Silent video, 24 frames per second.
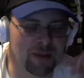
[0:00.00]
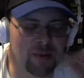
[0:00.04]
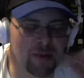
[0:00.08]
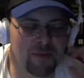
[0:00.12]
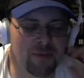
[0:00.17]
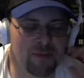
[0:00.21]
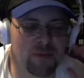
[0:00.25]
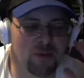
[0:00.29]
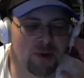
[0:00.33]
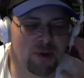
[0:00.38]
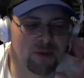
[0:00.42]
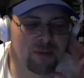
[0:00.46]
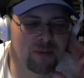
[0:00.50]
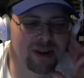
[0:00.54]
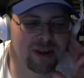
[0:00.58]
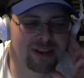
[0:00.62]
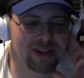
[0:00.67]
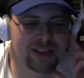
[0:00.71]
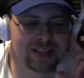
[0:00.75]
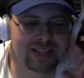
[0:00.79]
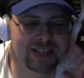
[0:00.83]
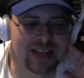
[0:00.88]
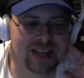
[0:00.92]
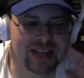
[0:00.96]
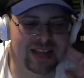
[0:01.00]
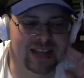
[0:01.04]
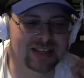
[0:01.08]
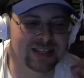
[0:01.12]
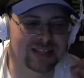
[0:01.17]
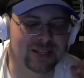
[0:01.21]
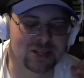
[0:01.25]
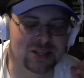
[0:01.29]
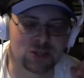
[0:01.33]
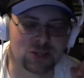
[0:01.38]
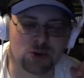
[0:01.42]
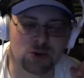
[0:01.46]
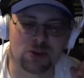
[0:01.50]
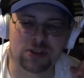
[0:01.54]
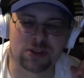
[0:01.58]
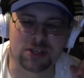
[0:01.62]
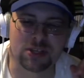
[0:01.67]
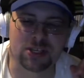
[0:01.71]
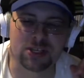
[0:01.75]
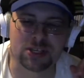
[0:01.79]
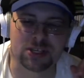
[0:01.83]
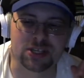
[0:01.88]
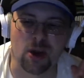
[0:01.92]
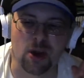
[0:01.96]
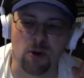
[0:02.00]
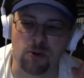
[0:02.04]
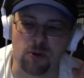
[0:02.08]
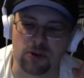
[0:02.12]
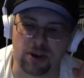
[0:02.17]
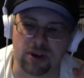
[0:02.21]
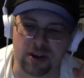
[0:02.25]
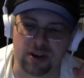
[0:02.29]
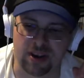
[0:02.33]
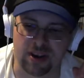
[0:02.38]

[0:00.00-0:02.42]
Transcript: 4 on my list is The Sword and the Stone.